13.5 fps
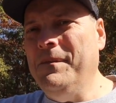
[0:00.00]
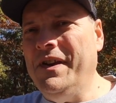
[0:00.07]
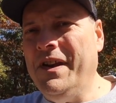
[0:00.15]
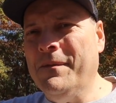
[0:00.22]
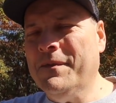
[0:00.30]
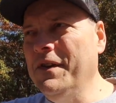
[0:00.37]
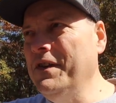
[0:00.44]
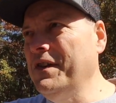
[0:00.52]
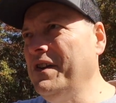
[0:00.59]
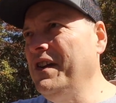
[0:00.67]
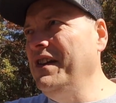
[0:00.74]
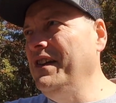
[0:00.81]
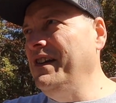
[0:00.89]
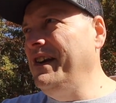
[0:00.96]
but I'm going to
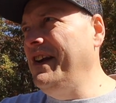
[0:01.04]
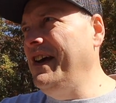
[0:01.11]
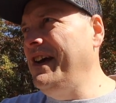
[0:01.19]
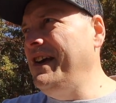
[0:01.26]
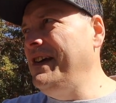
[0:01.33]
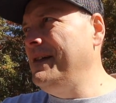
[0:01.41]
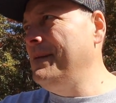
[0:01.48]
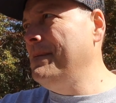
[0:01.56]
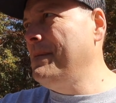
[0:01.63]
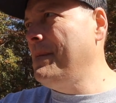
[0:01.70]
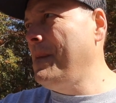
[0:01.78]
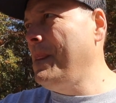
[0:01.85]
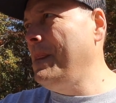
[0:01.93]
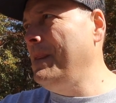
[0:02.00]
call it a day.
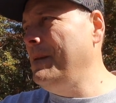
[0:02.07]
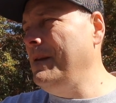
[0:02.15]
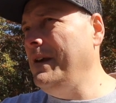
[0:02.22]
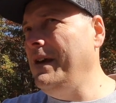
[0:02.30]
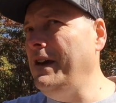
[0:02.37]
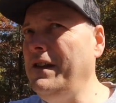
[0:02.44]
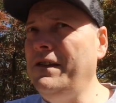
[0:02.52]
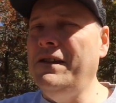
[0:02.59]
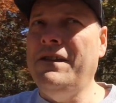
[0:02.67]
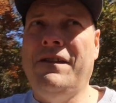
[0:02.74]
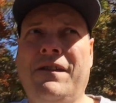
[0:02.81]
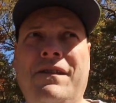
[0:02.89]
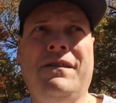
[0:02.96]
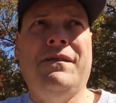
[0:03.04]

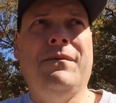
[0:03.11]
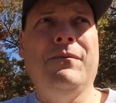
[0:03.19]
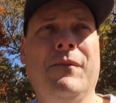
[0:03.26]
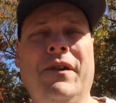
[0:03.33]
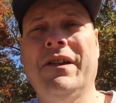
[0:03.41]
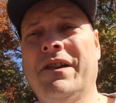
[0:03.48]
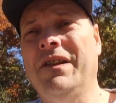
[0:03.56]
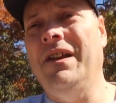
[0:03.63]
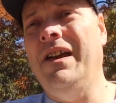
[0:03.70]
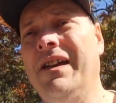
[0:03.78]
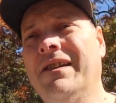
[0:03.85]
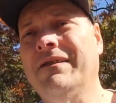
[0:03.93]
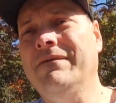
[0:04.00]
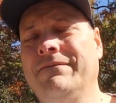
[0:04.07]
It's one o'clock.